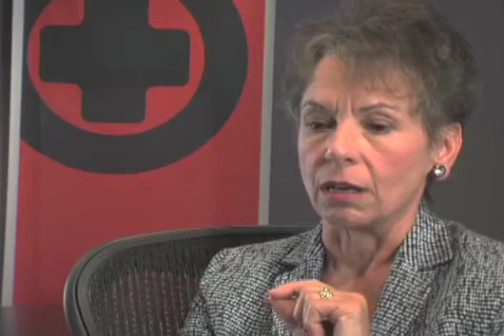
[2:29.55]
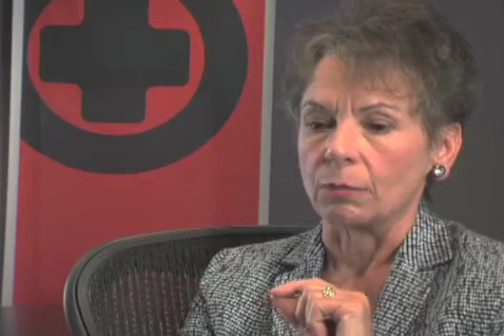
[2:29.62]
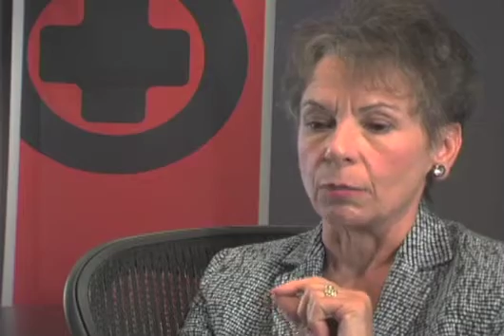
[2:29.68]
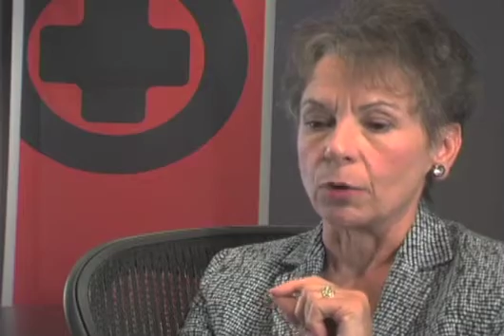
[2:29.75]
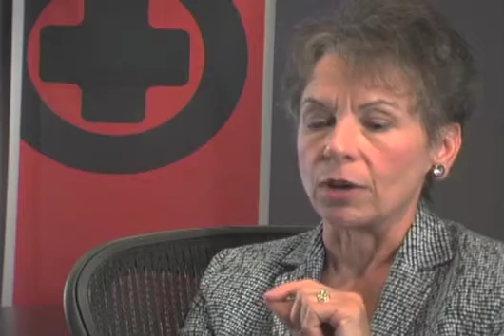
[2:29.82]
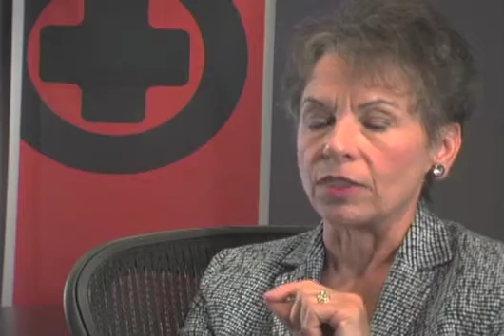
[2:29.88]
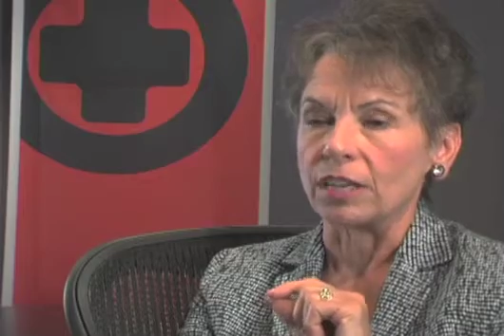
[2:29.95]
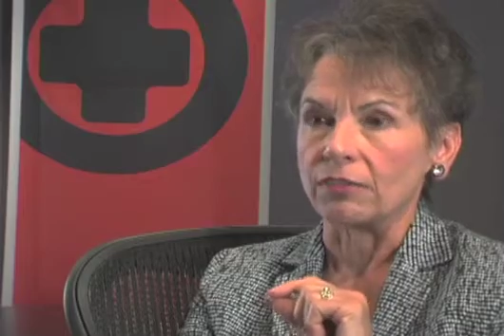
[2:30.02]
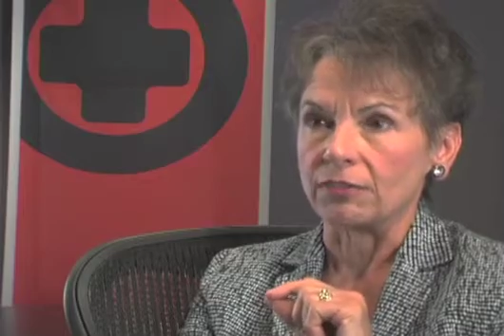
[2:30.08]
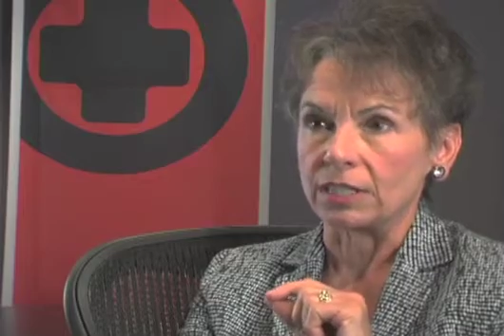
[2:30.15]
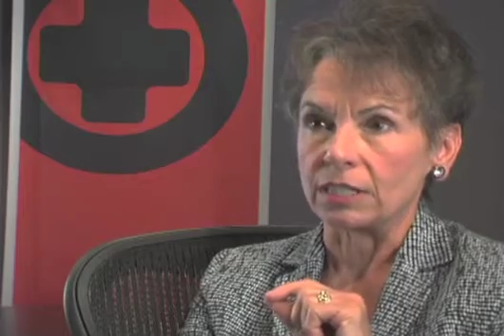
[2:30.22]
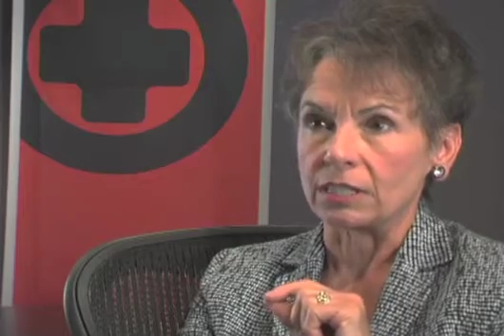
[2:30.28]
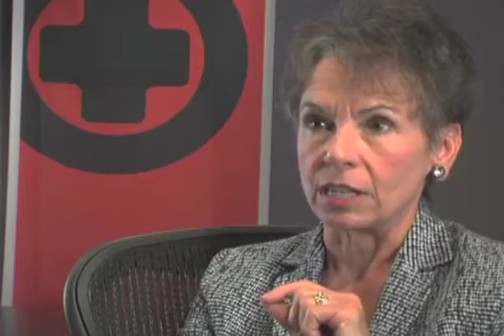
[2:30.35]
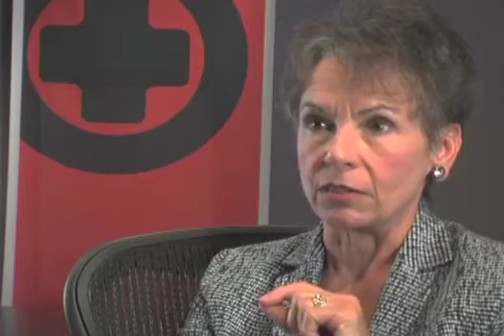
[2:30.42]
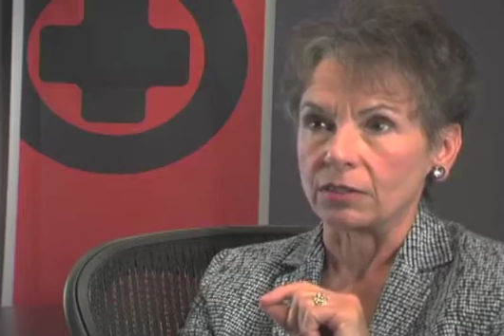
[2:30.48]
they
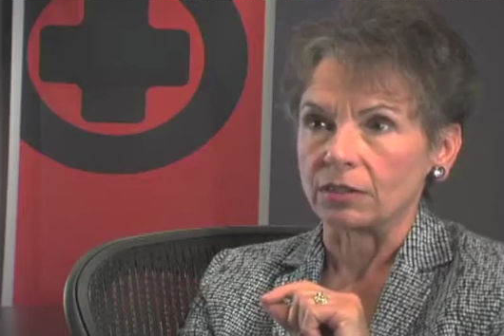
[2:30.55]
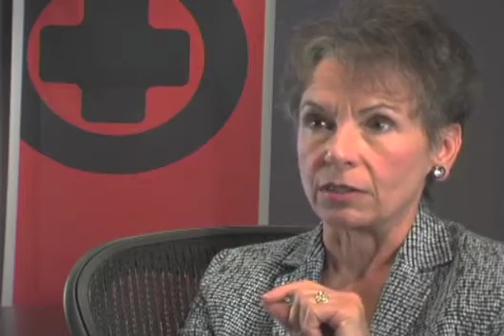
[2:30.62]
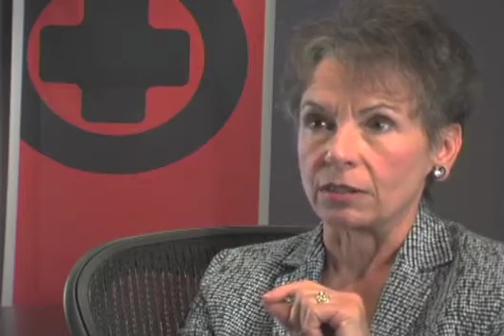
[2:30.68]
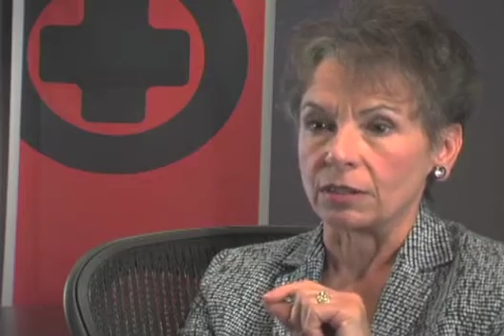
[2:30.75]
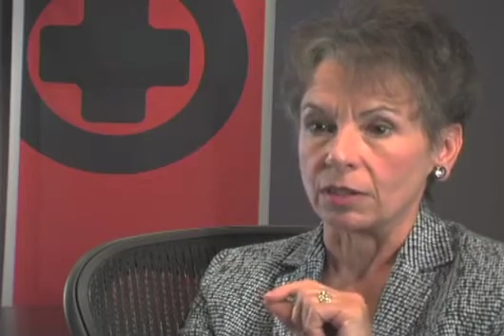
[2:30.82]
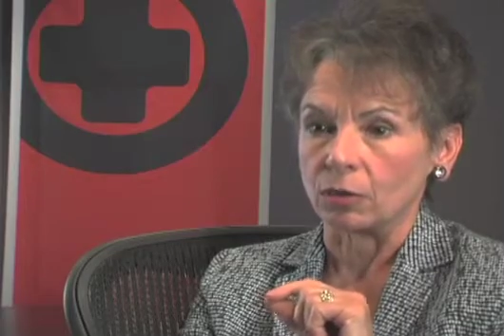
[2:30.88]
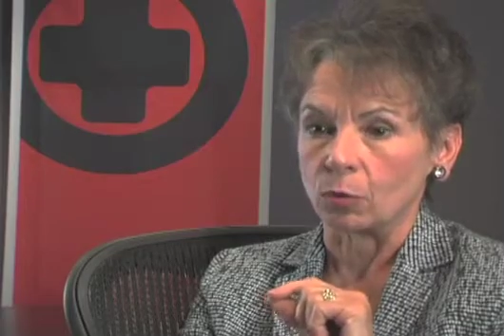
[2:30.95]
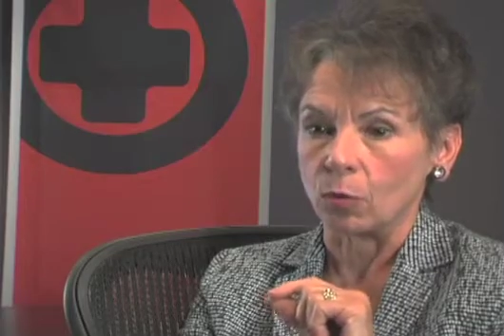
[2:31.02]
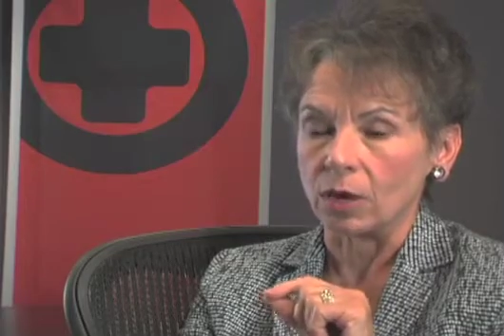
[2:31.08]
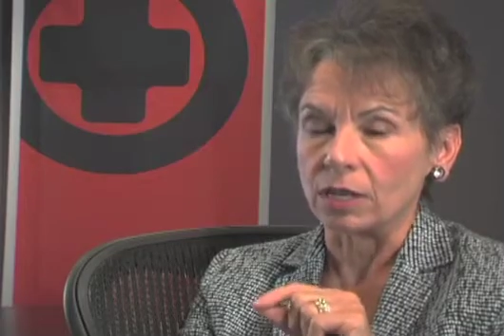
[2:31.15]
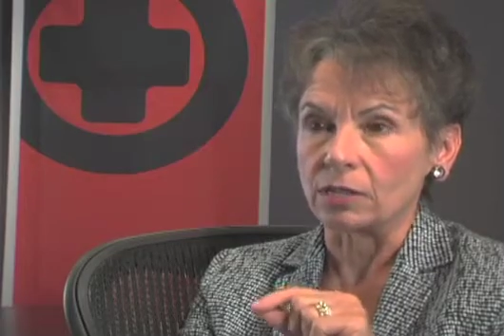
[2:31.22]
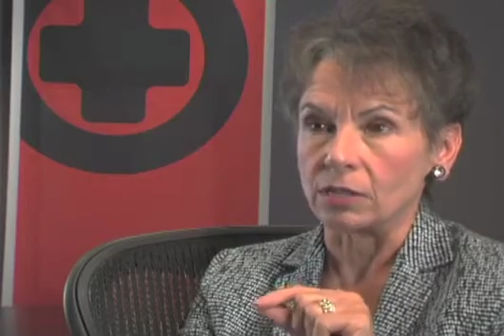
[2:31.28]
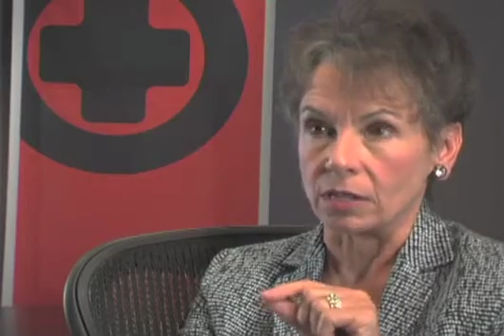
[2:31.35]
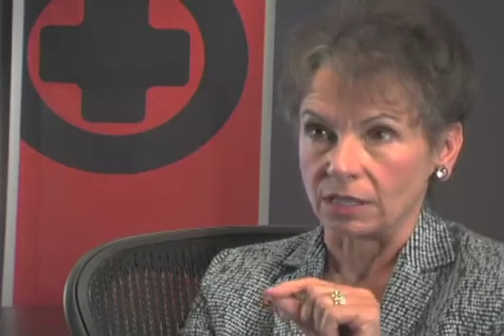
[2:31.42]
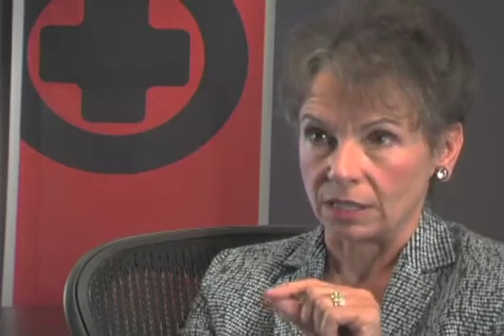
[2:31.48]
discovered there
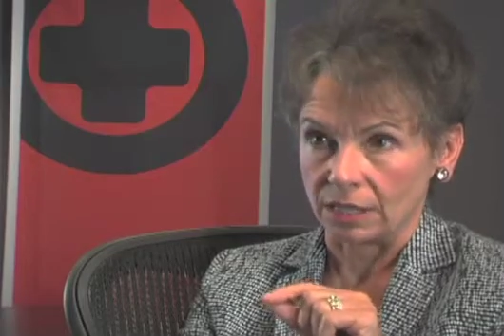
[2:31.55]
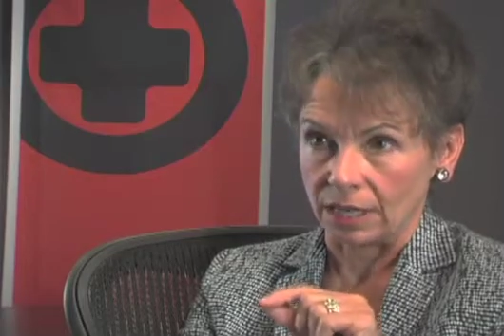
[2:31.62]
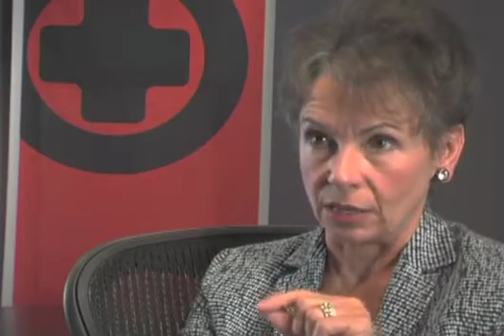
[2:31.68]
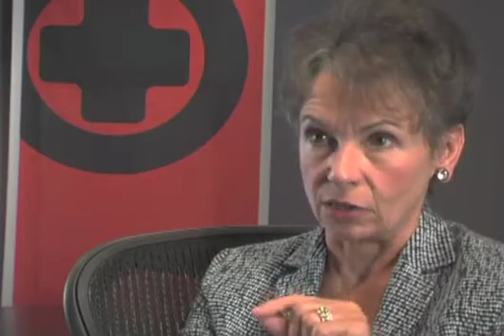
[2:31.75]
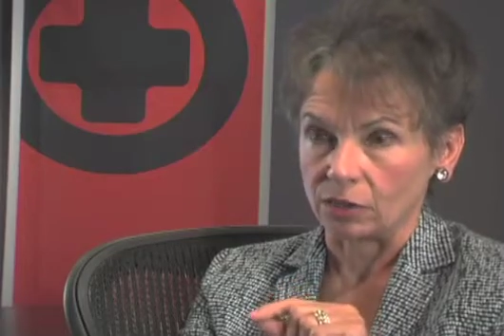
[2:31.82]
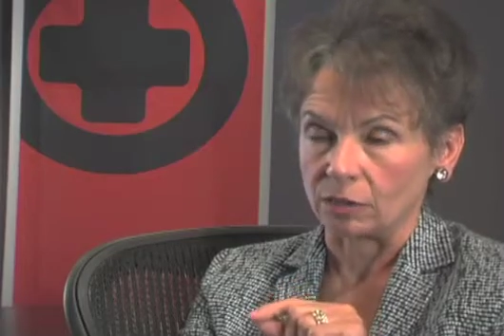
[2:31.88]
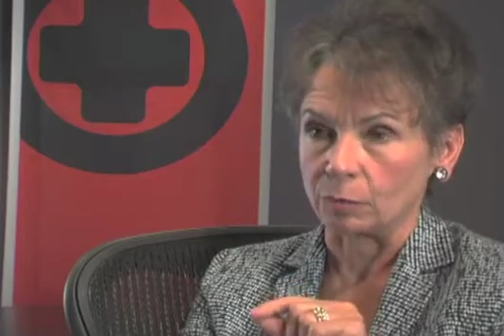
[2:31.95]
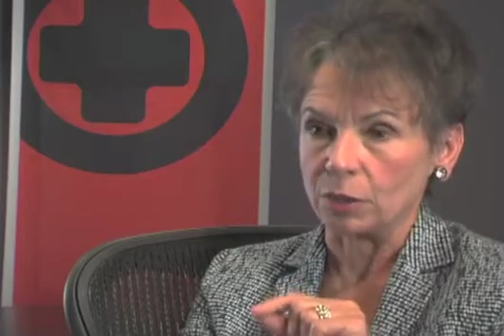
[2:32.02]
was a connection